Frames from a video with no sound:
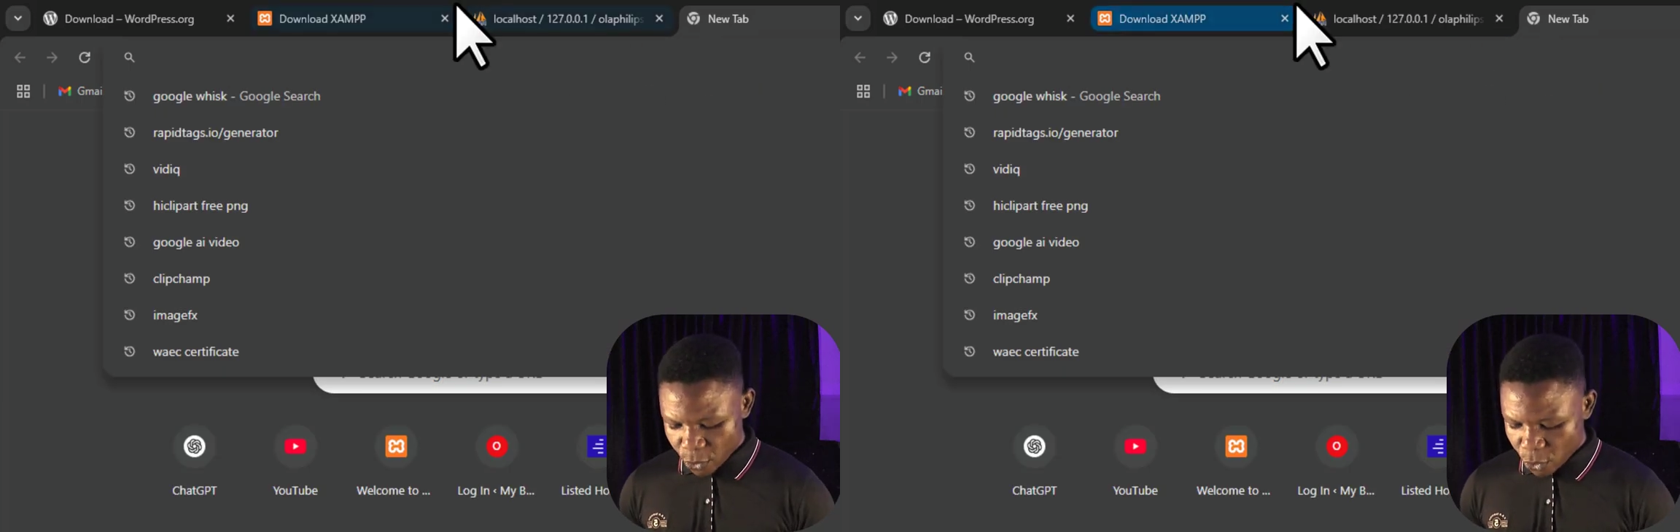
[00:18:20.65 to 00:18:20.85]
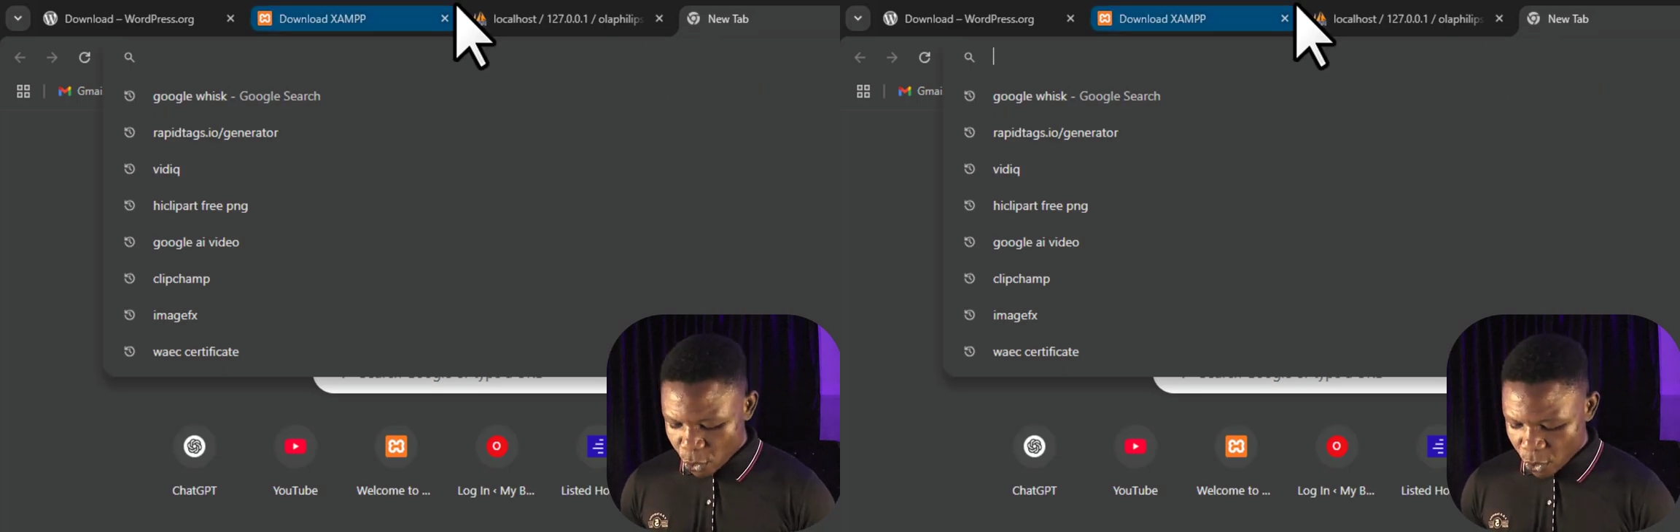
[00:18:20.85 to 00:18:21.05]

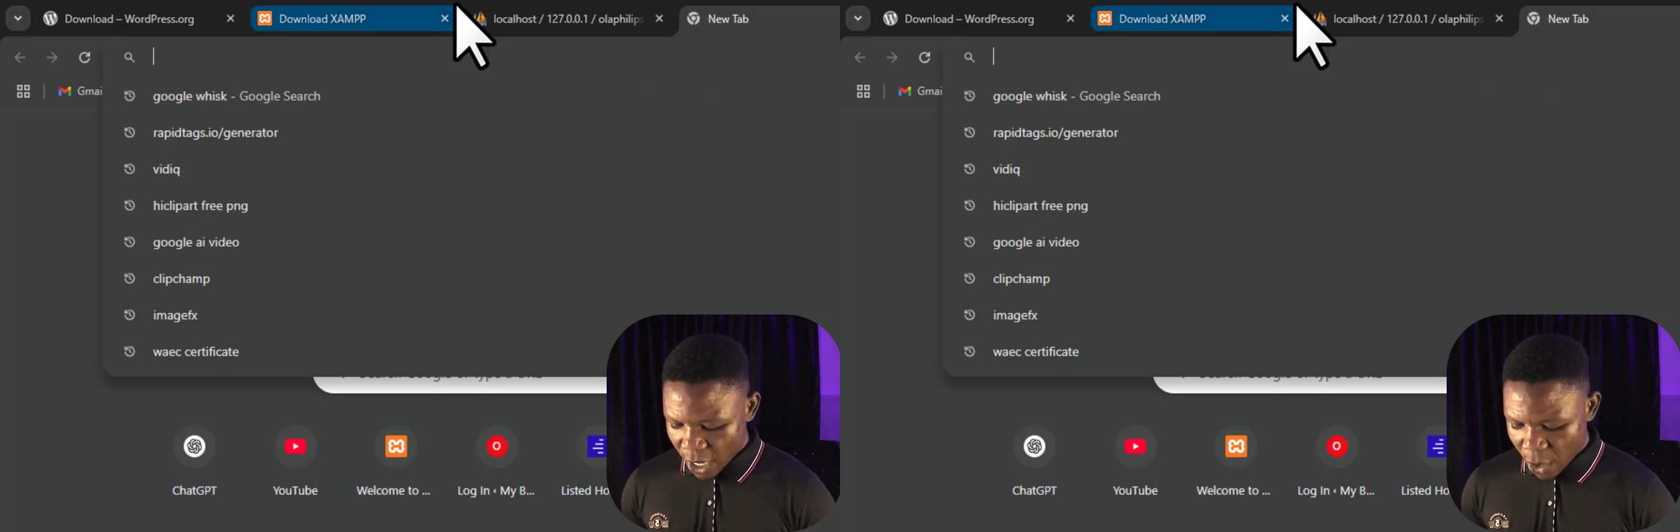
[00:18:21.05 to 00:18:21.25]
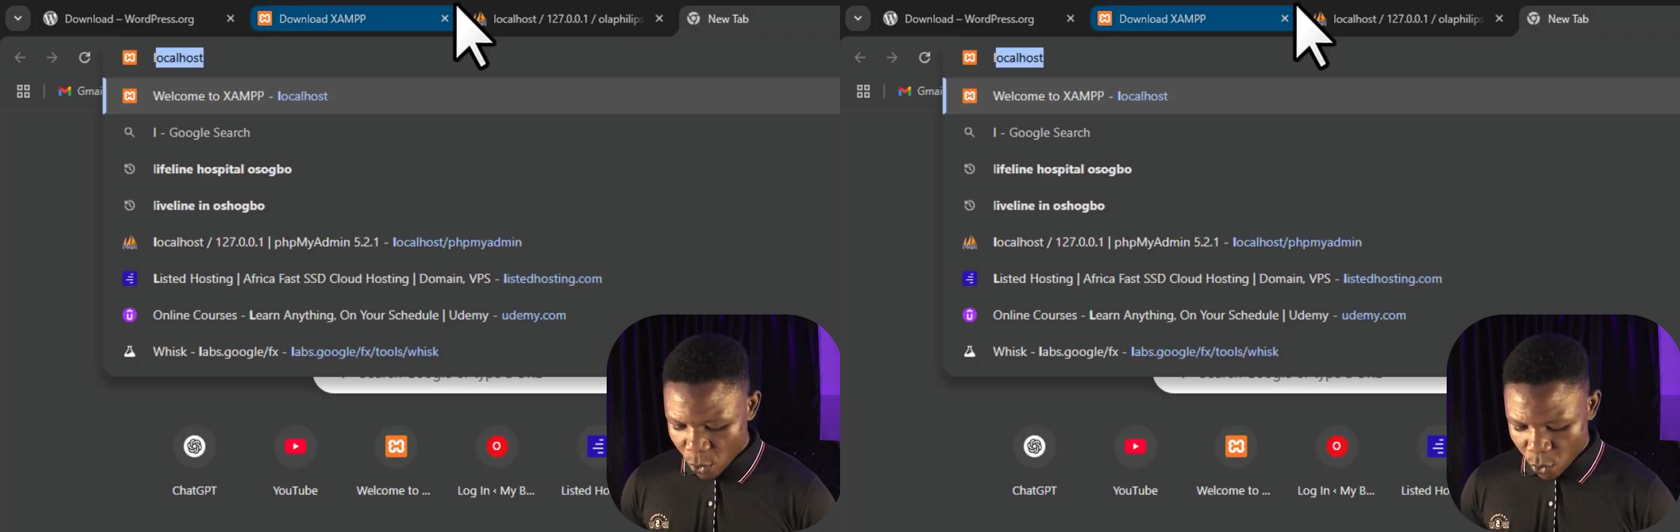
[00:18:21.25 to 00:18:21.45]

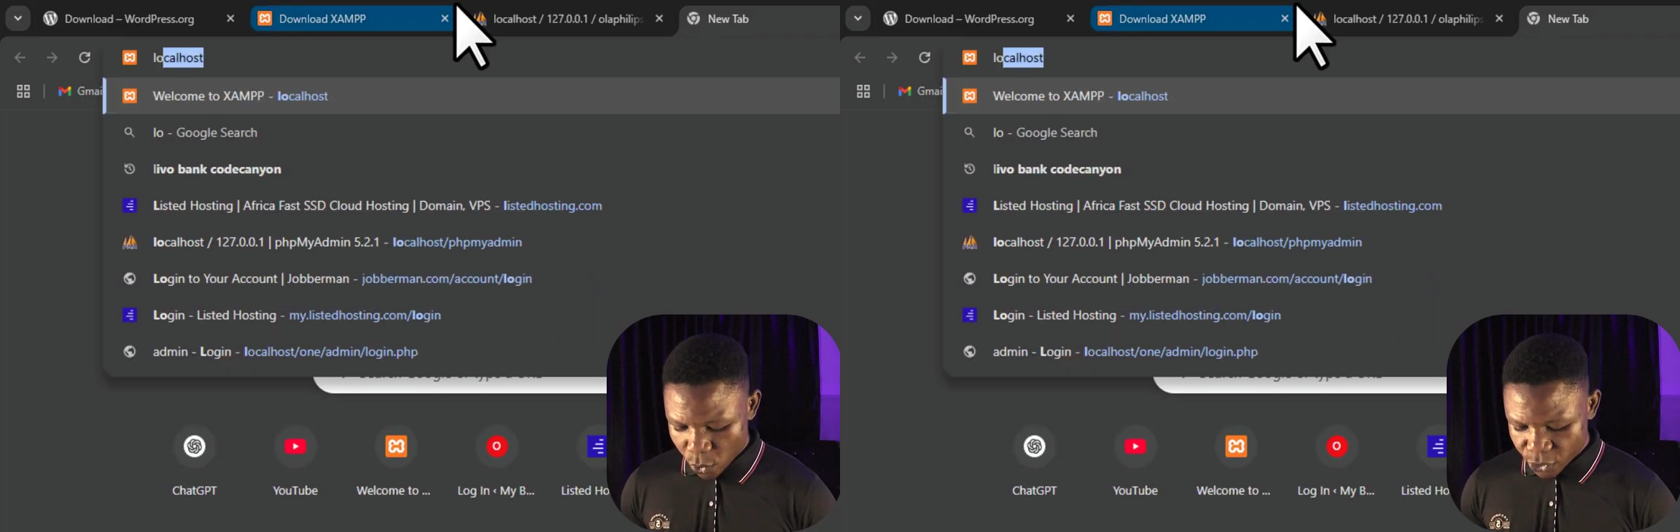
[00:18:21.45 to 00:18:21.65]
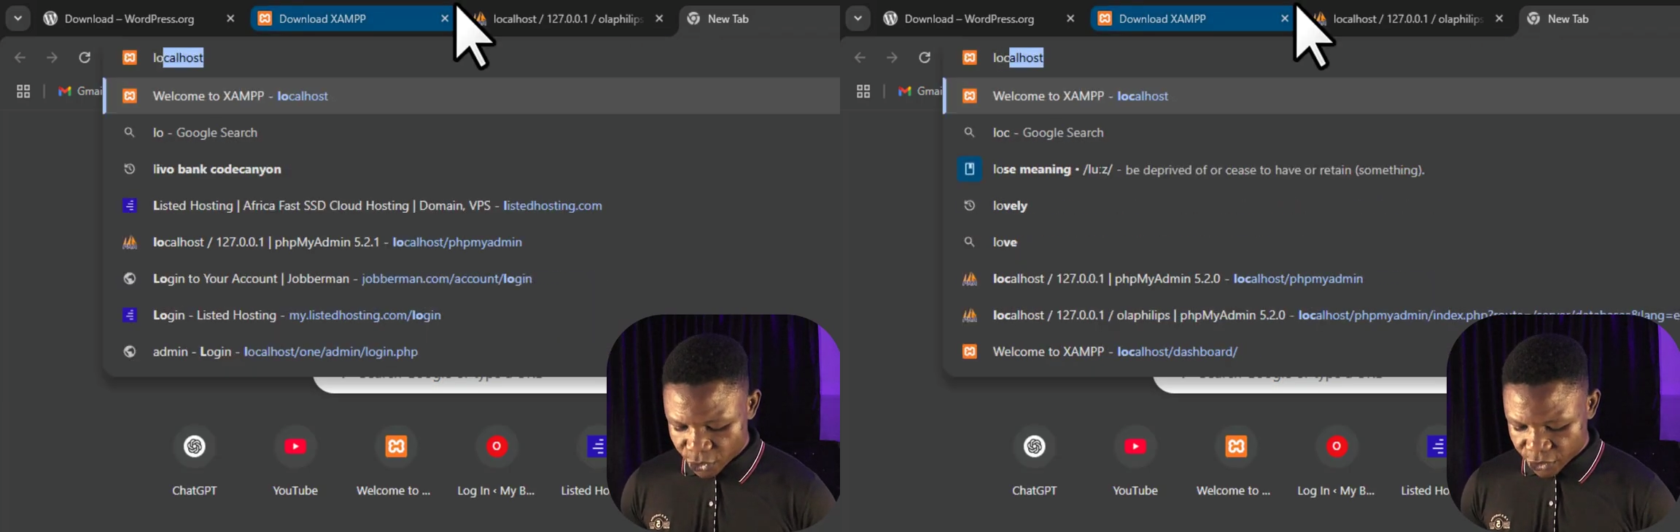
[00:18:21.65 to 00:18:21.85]

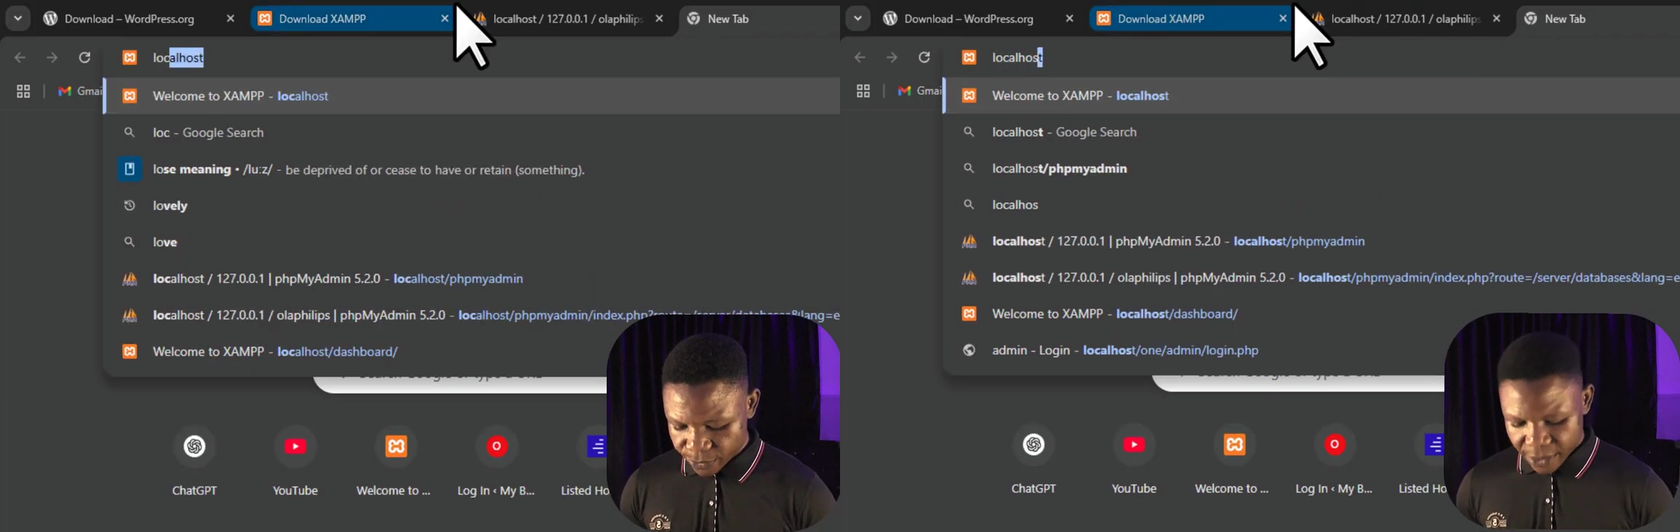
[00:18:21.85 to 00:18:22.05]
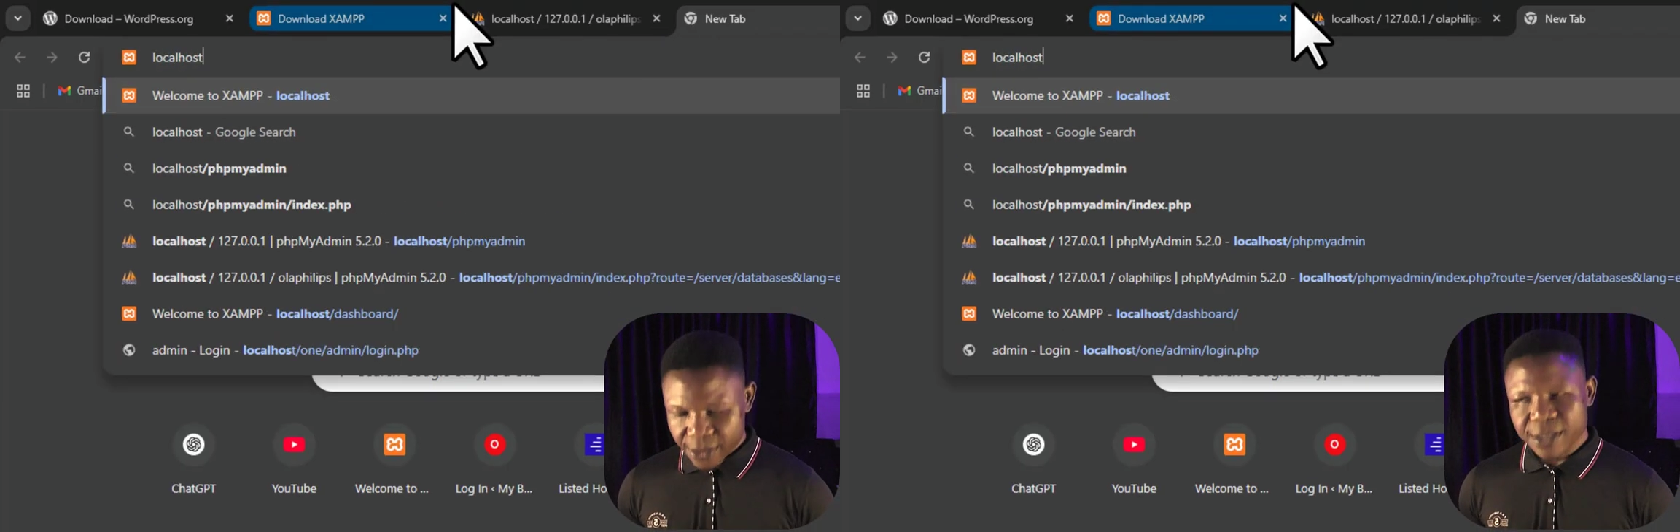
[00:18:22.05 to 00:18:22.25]
localhost